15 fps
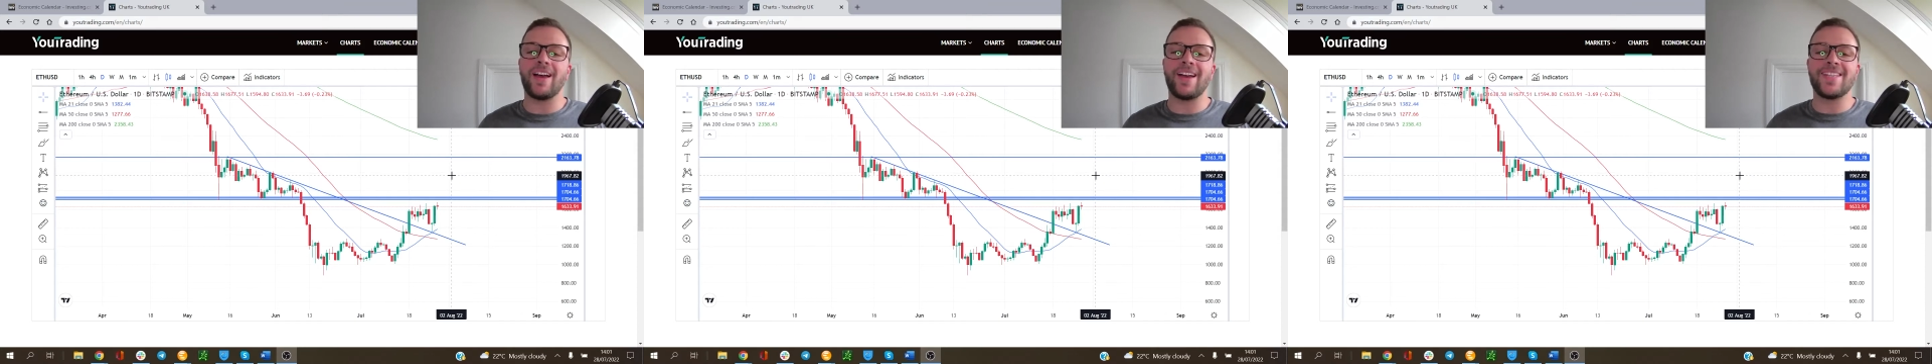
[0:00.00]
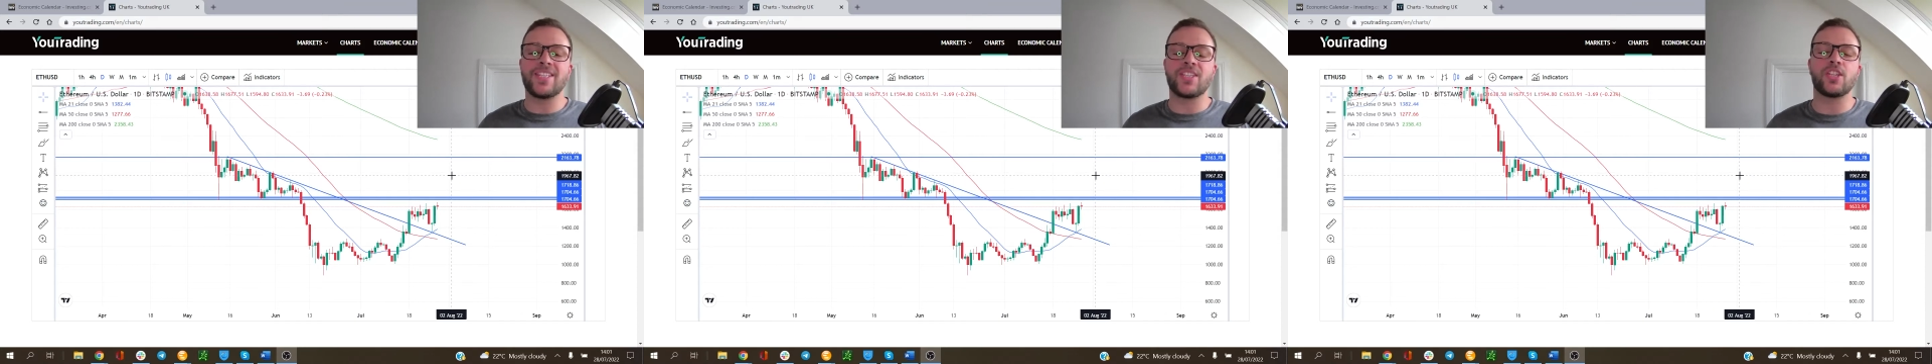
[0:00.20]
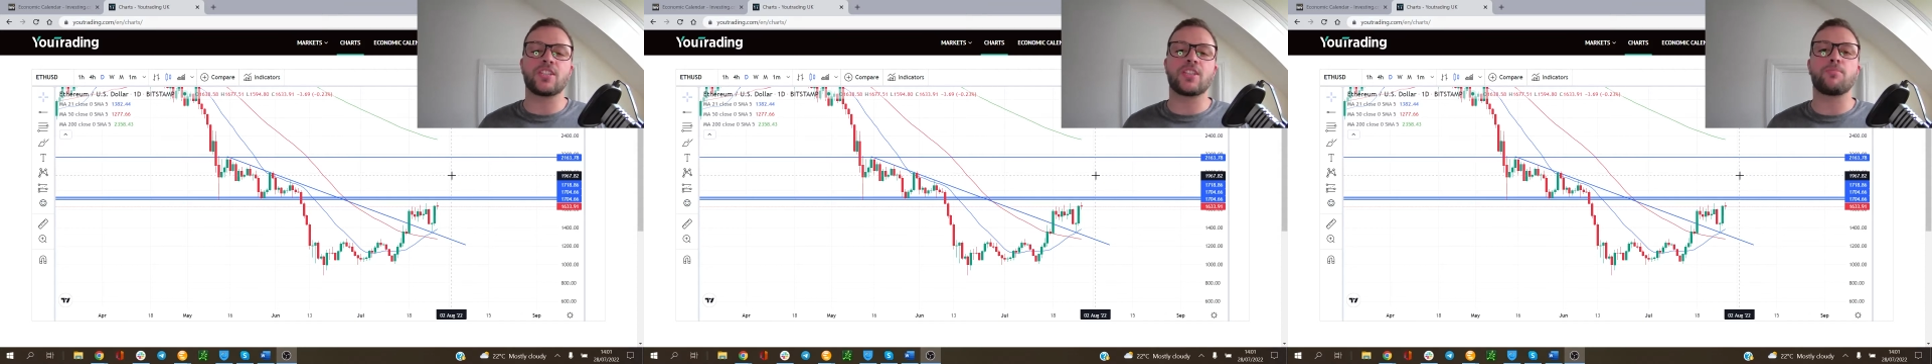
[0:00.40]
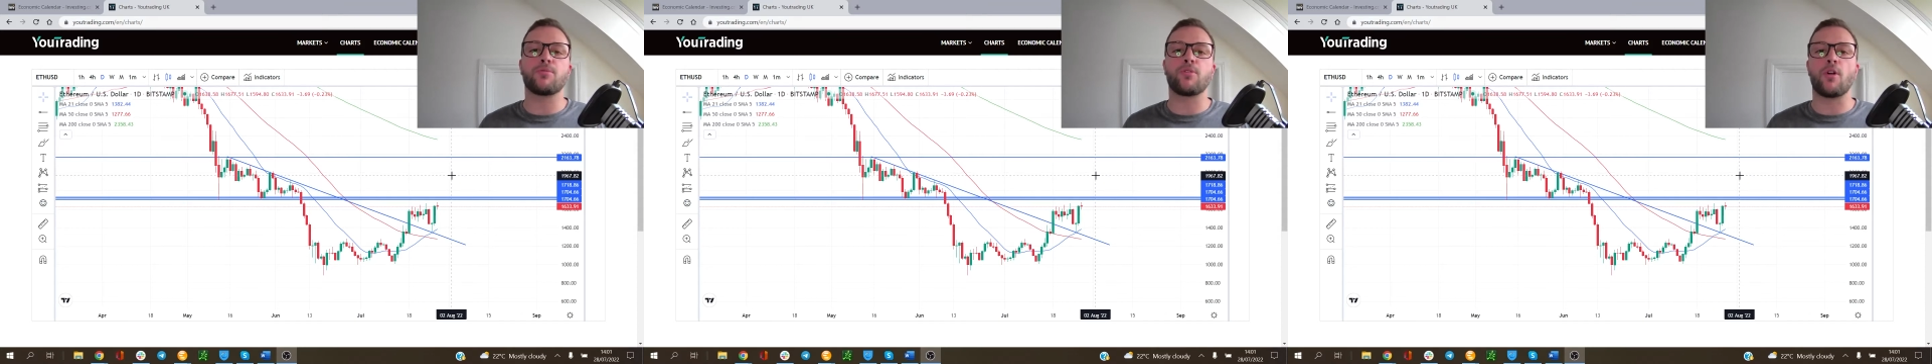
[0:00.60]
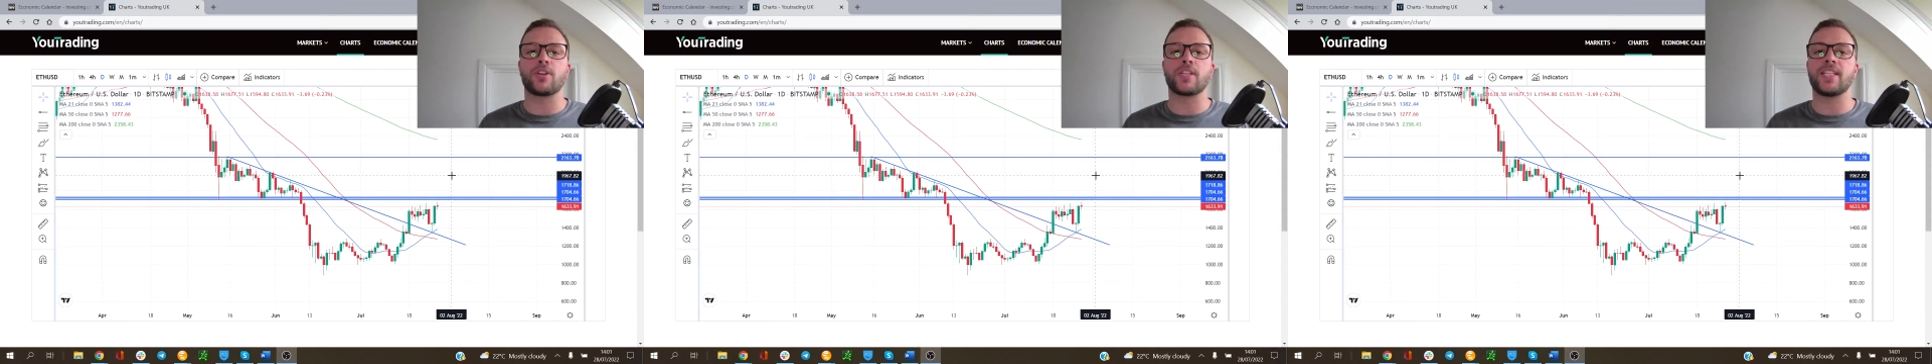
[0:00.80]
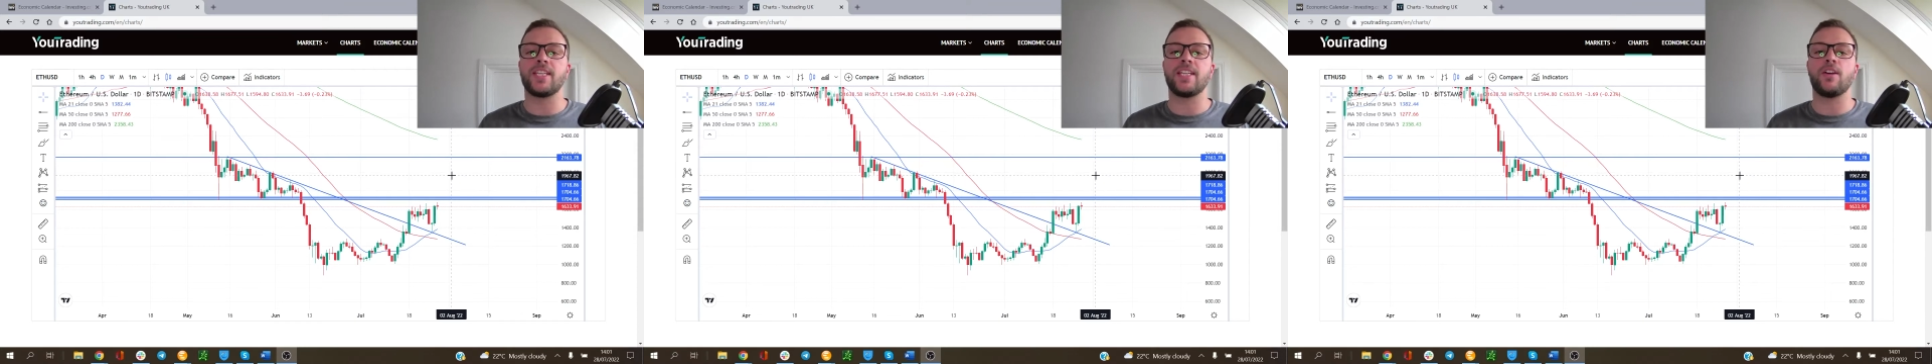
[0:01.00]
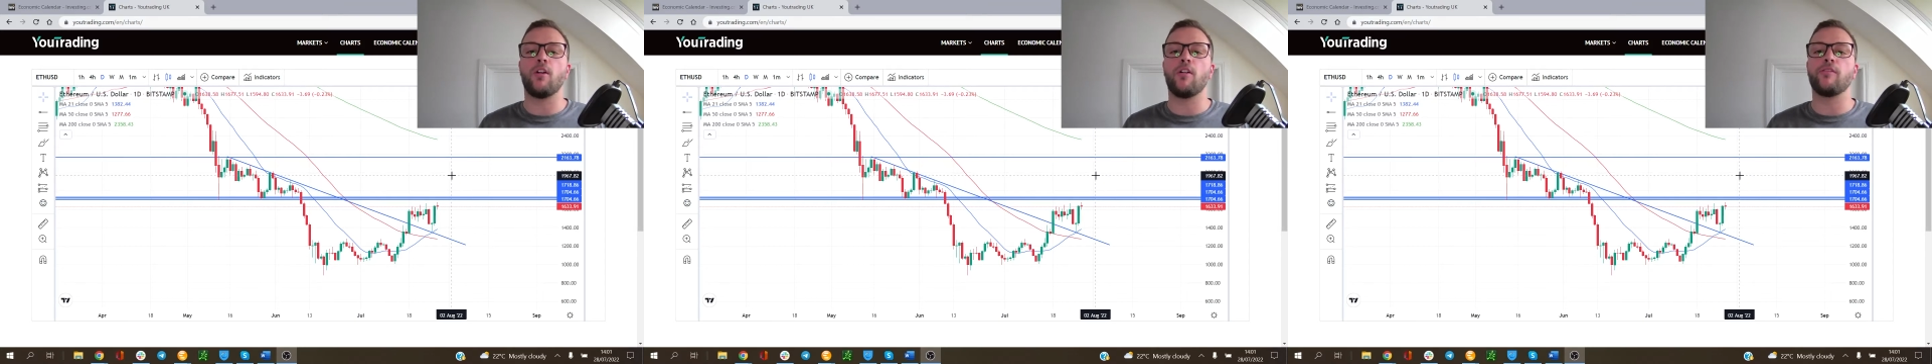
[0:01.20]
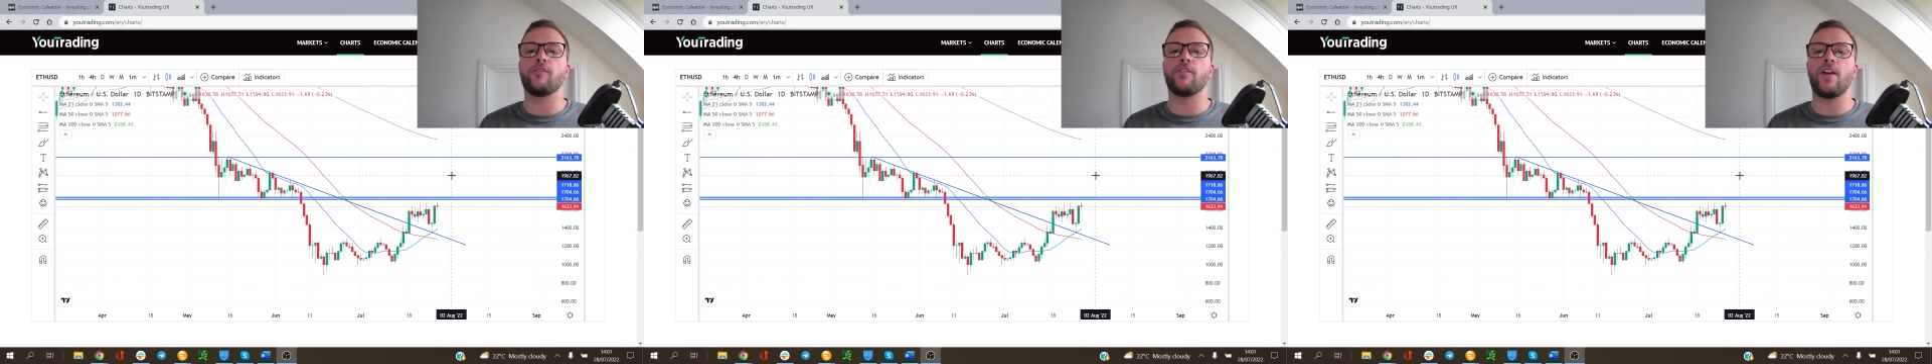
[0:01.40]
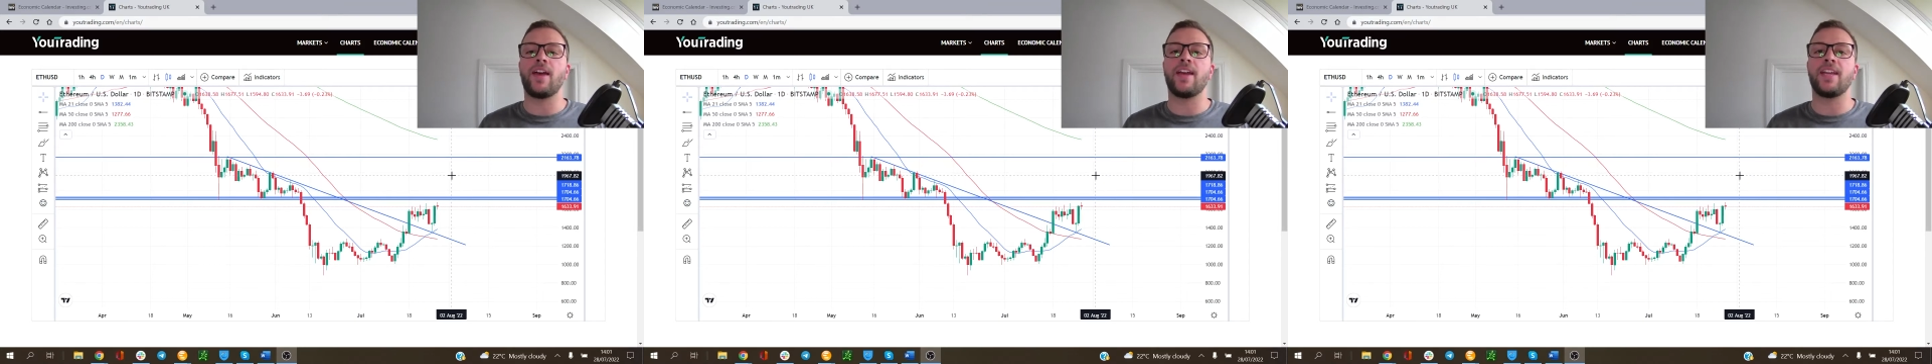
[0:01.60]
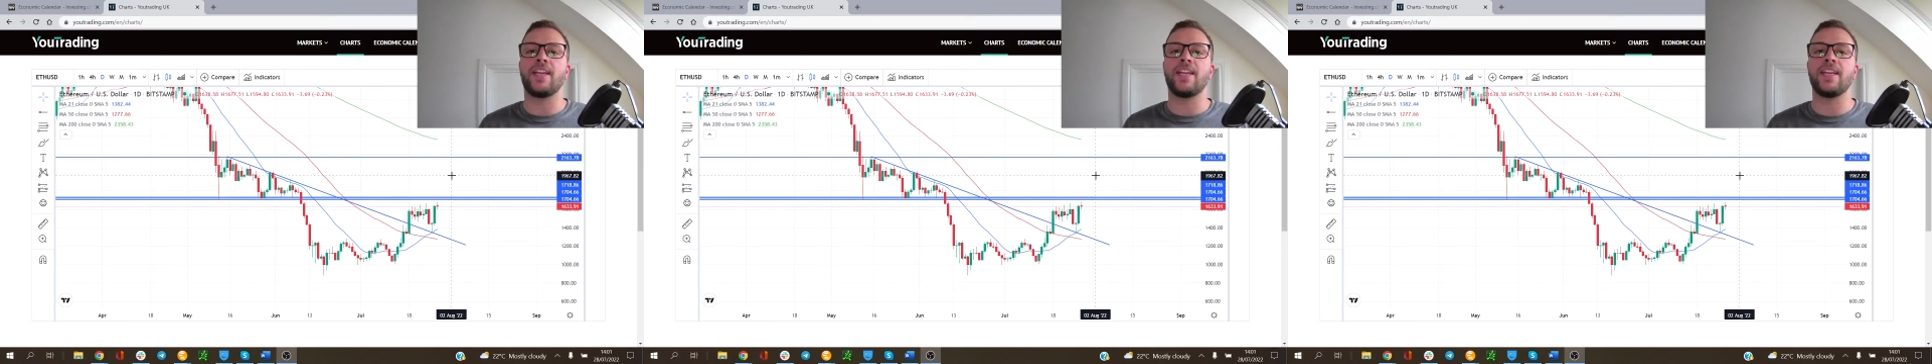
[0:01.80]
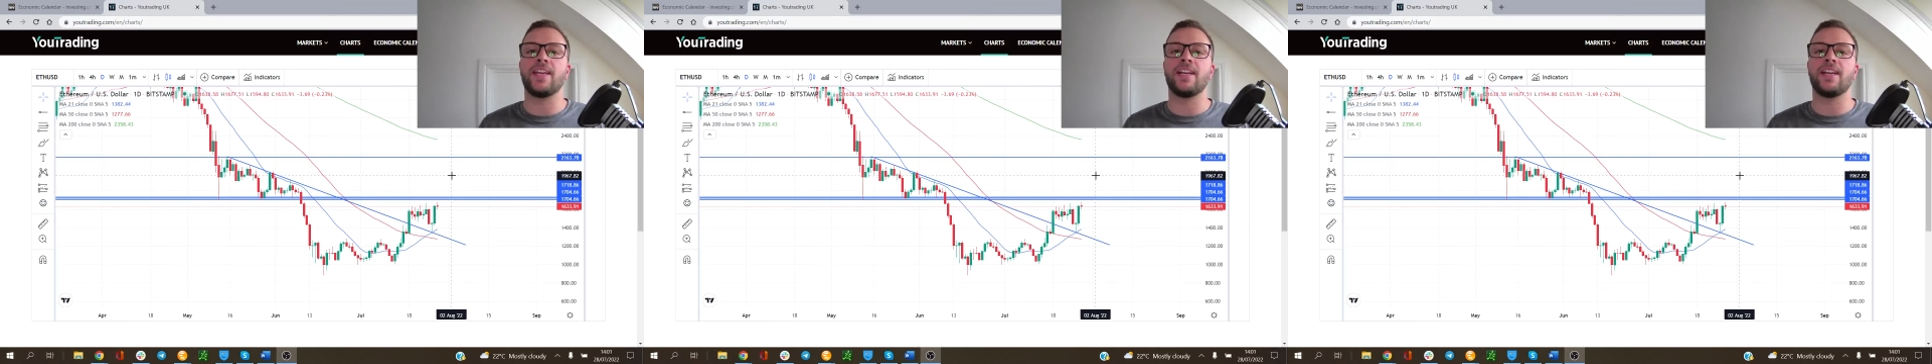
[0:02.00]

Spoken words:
as just a proxy of a